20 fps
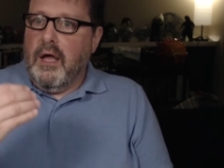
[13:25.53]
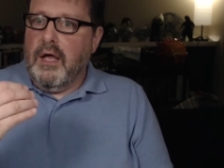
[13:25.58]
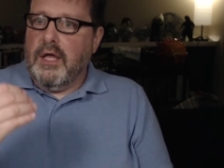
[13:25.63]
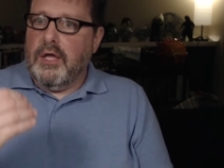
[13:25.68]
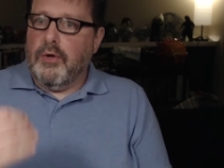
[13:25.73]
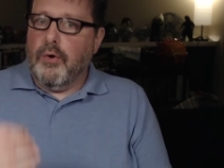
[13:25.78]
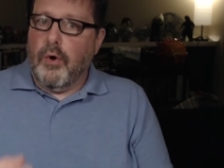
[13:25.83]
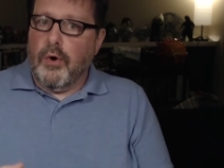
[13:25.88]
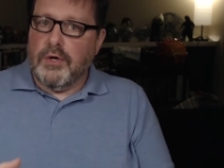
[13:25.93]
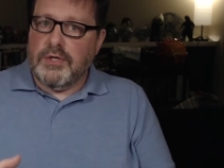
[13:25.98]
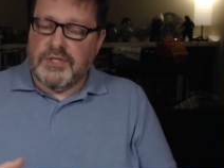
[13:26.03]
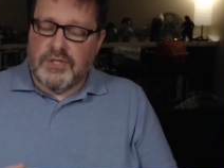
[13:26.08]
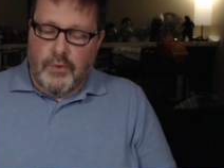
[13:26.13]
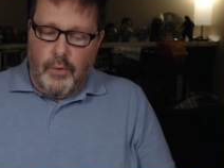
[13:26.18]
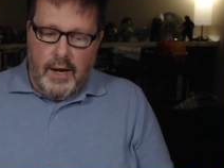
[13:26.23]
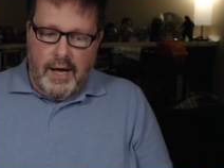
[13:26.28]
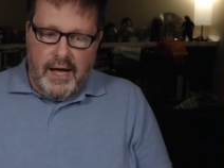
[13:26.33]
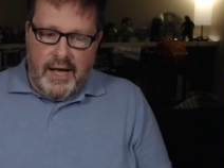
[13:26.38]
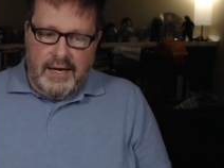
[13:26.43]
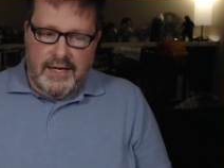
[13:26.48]
your
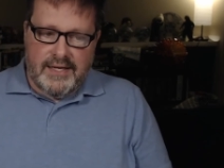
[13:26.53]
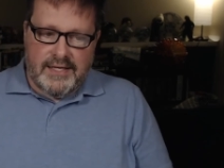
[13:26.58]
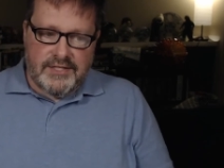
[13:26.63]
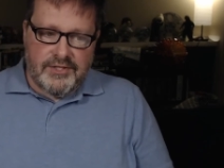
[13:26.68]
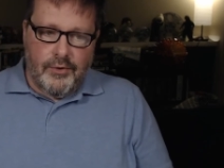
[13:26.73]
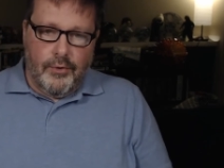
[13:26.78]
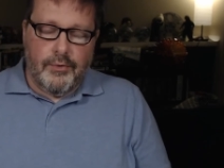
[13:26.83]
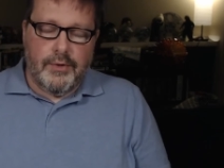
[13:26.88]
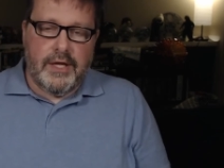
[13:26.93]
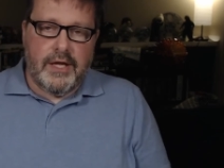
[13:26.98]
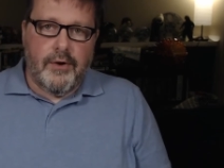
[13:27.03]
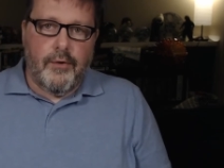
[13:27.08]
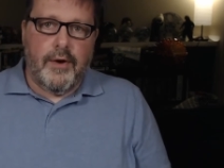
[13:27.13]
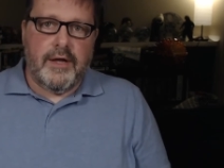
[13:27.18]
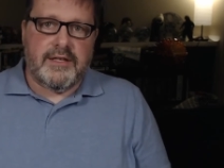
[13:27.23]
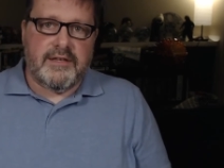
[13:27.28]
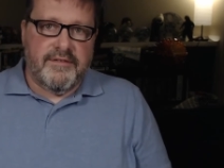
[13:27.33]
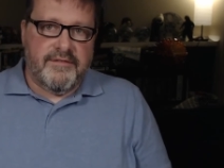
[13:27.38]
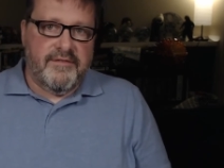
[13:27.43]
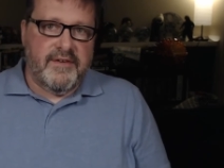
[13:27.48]
squad is only going
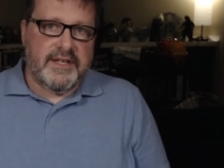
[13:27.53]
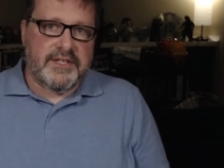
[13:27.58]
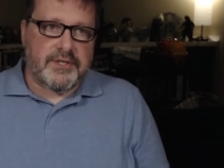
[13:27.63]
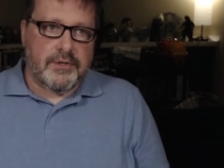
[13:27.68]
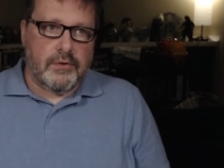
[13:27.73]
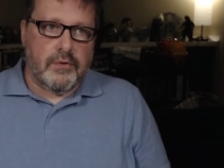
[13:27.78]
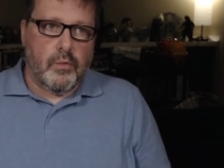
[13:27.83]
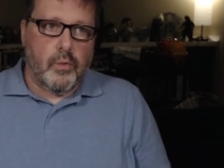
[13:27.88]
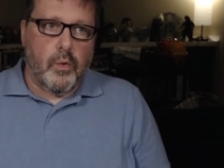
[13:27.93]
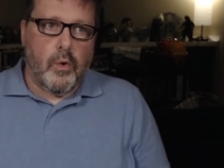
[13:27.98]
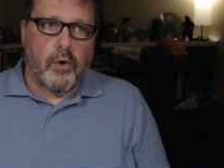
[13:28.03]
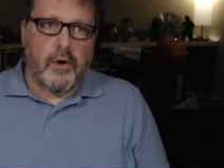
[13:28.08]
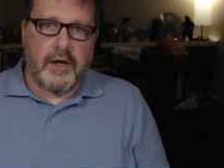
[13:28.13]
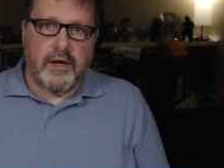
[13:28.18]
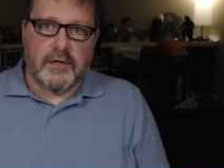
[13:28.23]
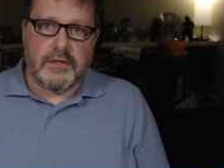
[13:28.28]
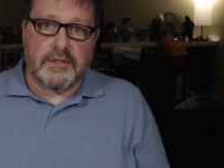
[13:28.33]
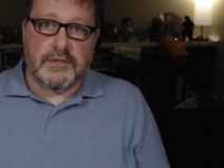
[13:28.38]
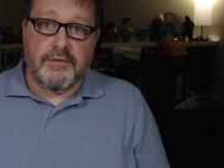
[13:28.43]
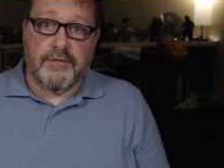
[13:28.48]
to feature the
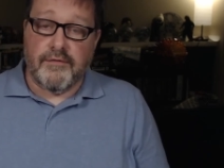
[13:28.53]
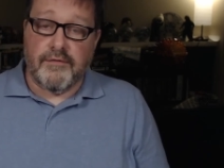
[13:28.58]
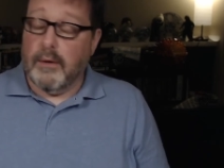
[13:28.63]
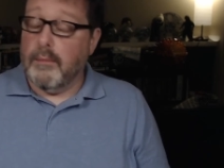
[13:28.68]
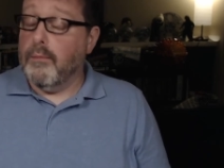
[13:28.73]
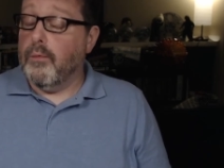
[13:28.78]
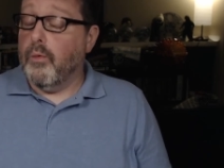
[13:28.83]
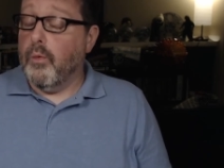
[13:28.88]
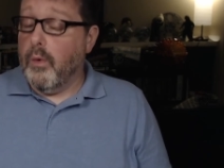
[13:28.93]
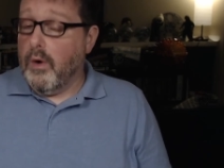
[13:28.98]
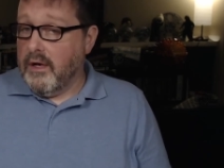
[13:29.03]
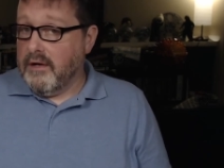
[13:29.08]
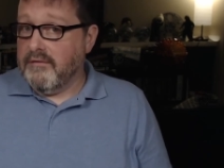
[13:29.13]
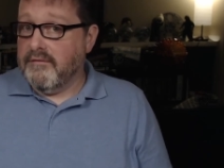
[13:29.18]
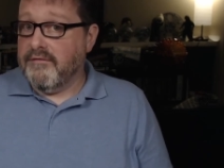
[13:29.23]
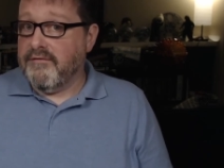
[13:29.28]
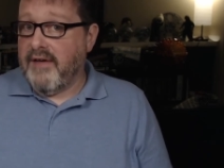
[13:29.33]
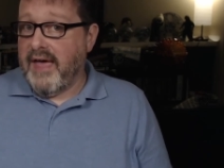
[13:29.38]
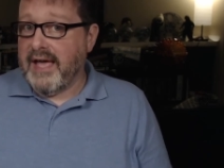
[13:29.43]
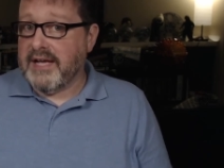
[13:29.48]
warriors from one
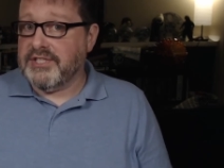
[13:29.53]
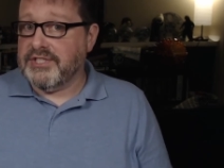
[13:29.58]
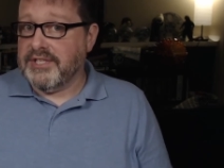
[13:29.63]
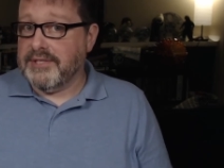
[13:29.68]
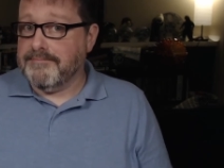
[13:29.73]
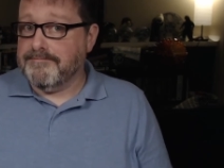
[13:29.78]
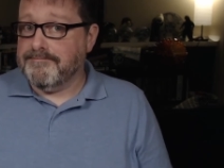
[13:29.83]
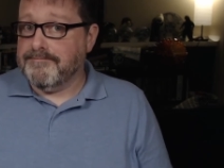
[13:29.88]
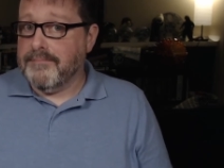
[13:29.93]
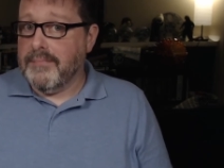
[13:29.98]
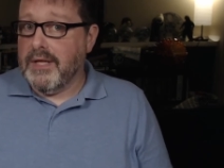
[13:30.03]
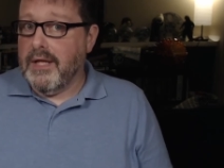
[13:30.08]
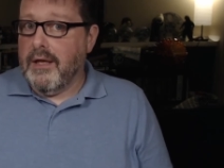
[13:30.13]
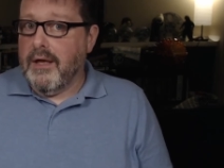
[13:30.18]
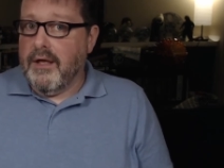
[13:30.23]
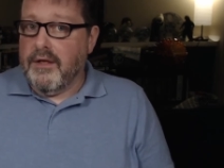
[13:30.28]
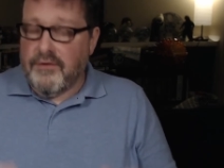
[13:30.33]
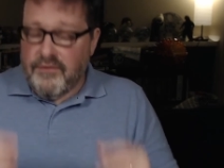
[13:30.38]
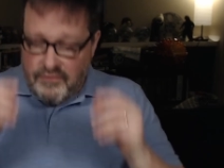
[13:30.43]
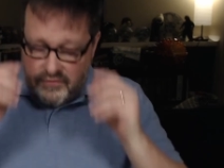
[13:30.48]
faction.
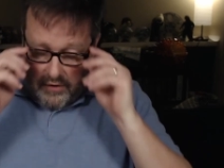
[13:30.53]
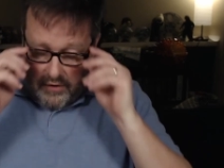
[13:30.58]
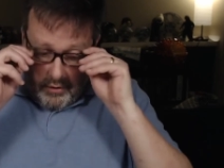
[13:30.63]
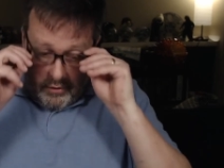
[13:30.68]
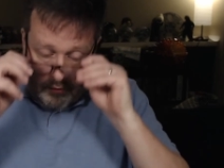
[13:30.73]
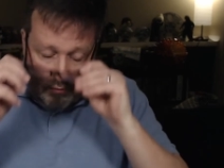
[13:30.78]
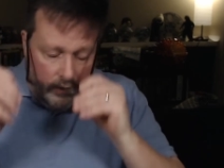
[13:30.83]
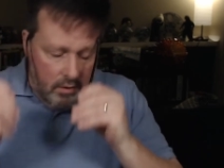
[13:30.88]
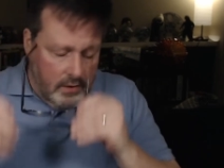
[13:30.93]
So